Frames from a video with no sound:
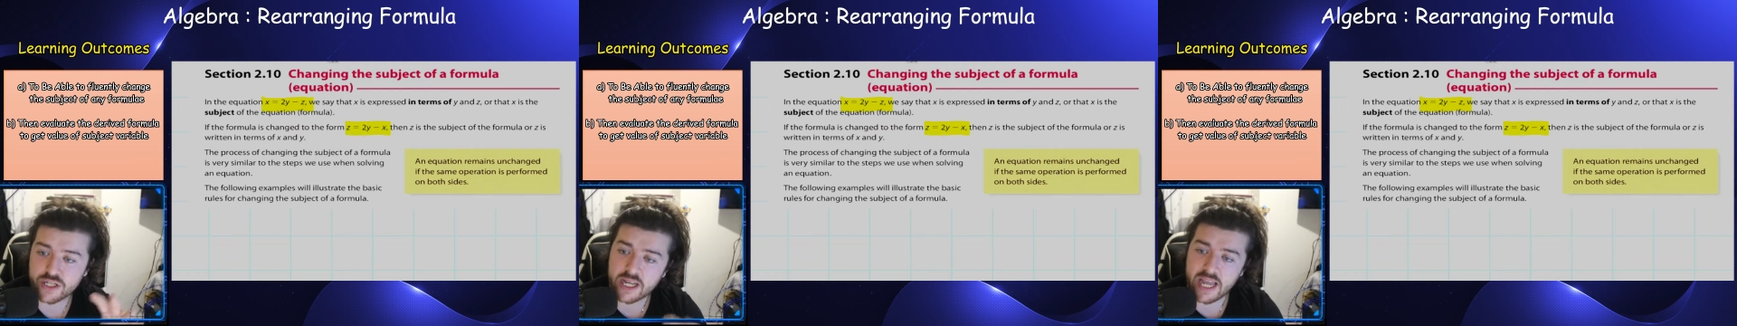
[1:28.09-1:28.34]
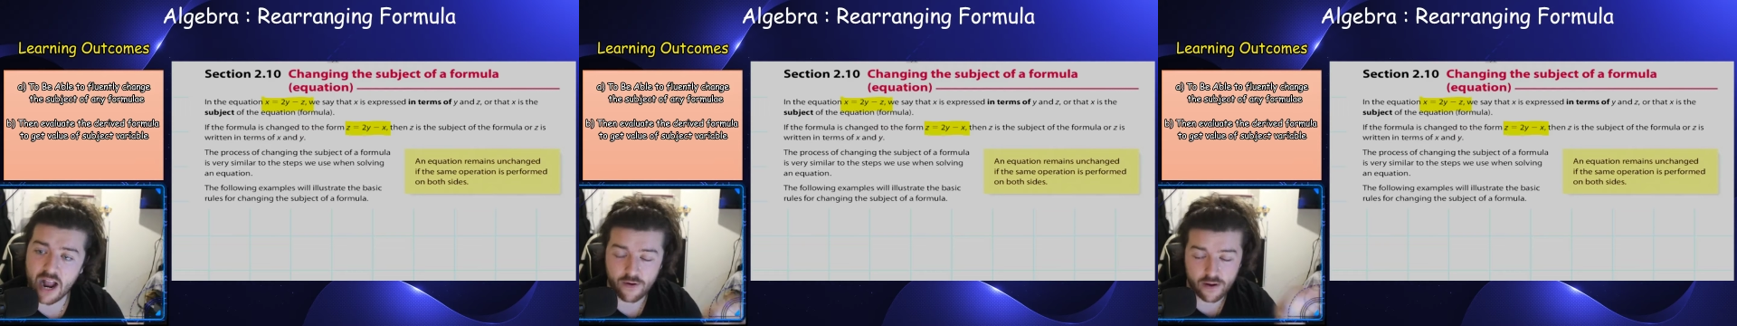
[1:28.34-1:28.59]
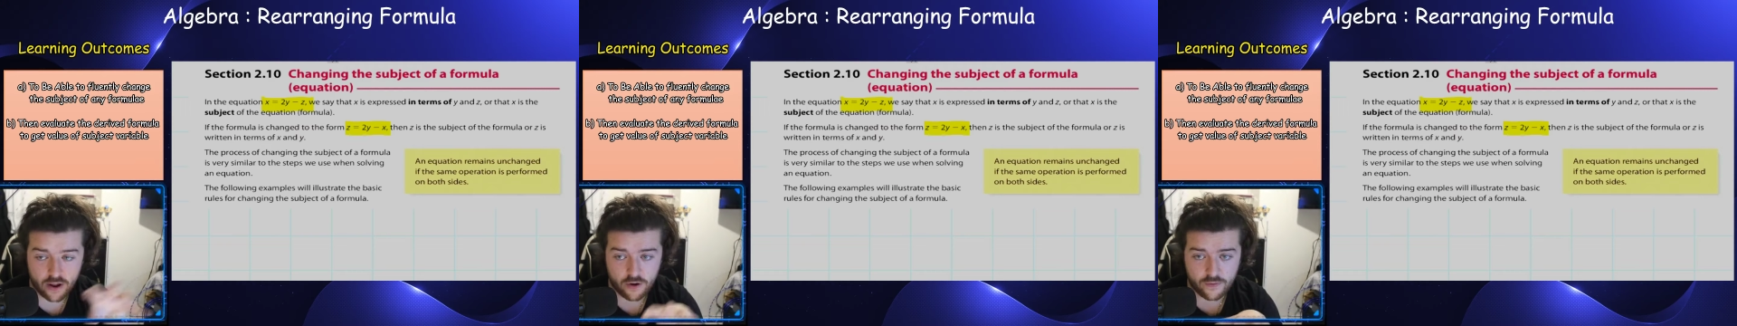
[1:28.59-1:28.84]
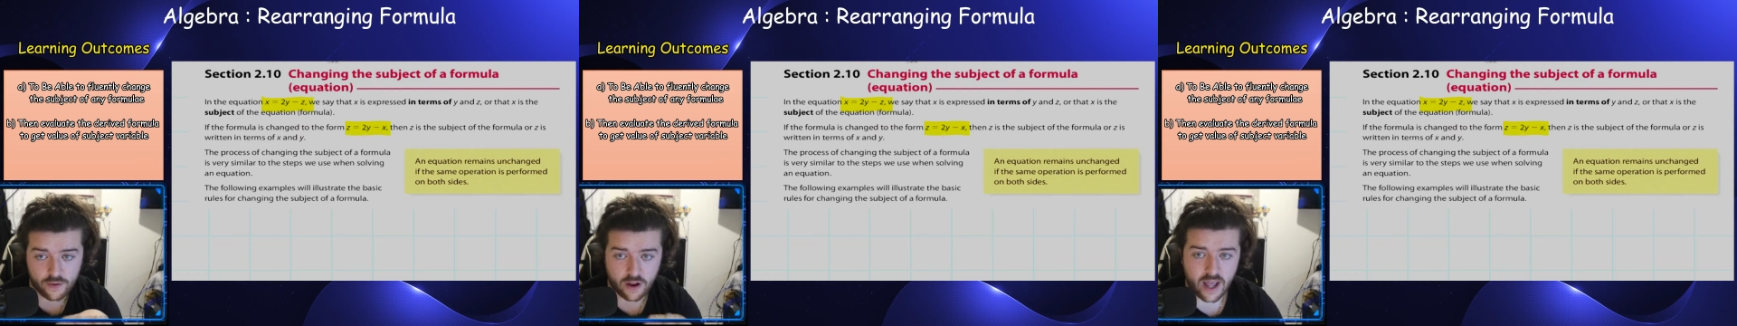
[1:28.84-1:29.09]
carry
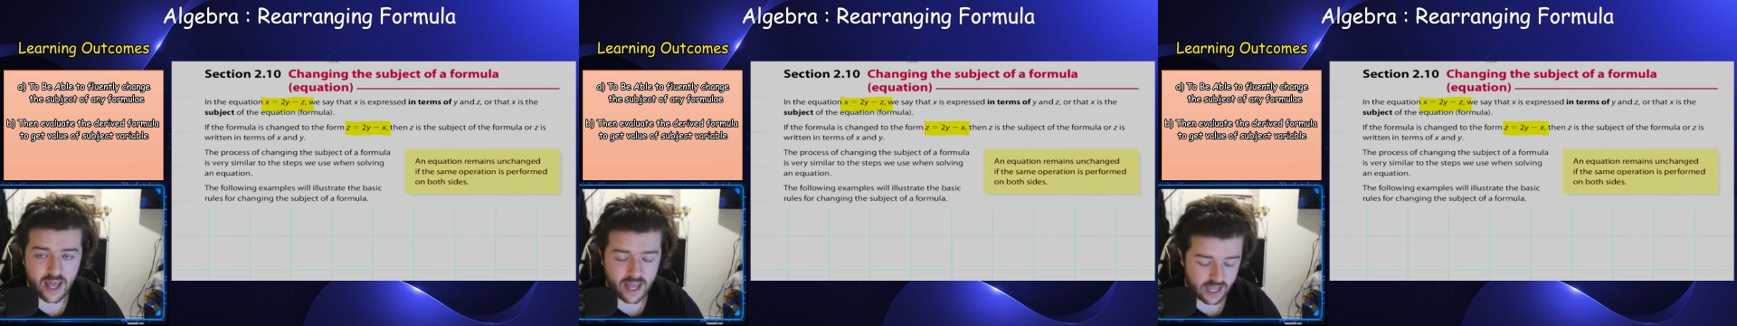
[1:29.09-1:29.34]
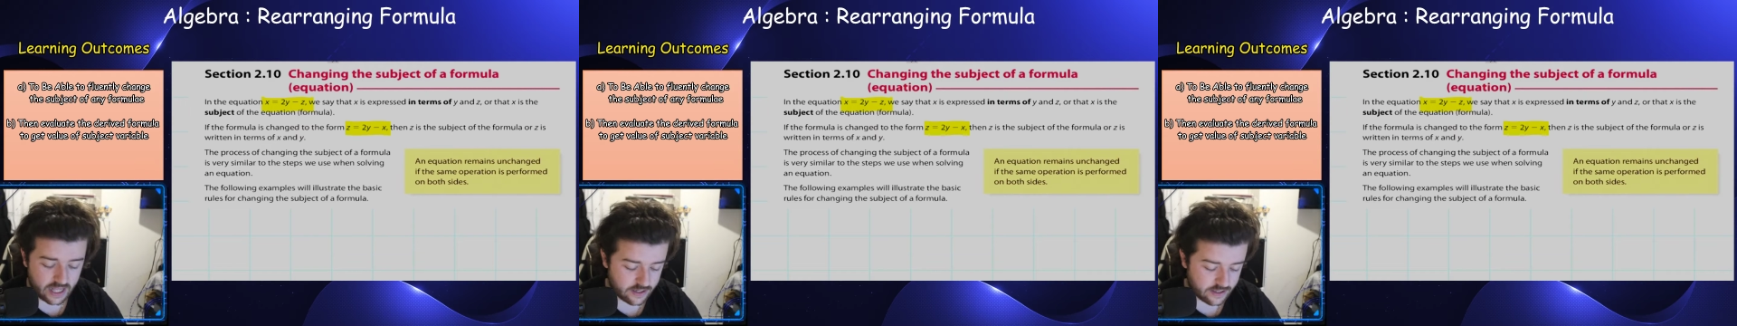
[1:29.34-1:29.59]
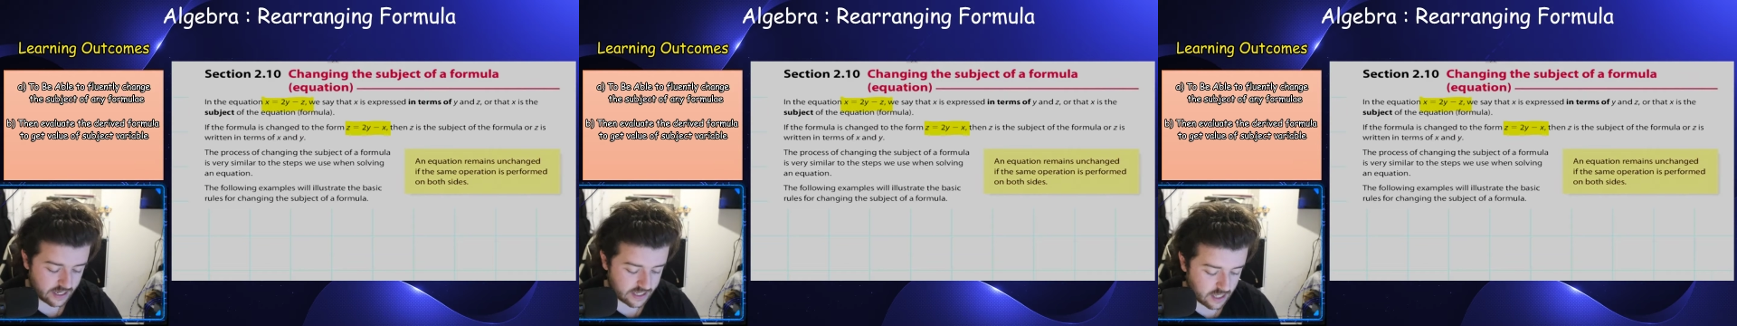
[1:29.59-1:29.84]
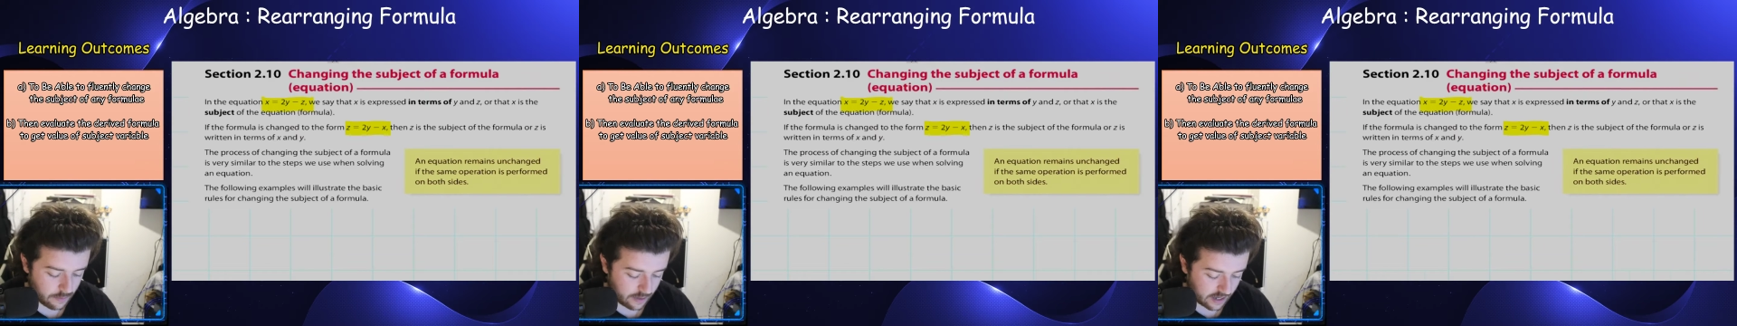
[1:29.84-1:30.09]
over into this
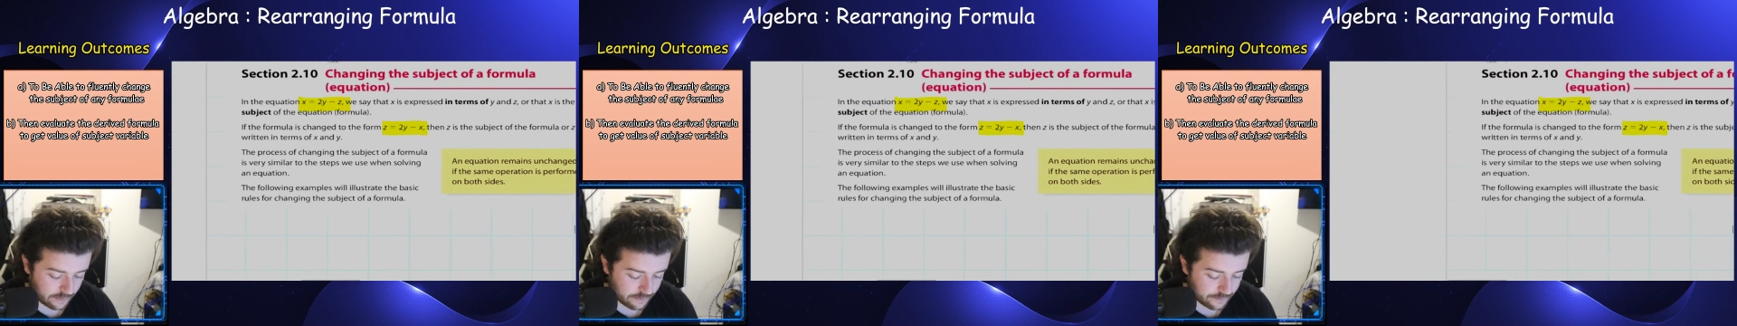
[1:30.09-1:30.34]
topic.